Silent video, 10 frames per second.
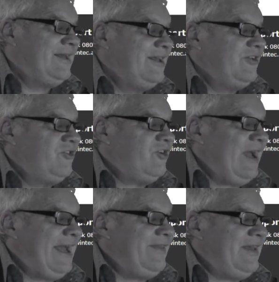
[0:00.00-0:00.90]

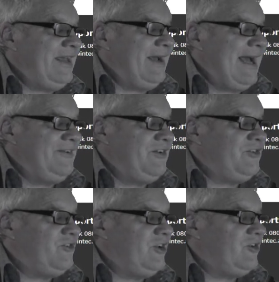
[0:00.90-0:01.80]
say there under
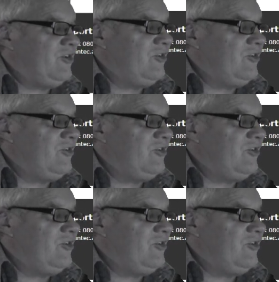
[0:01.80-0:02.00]
session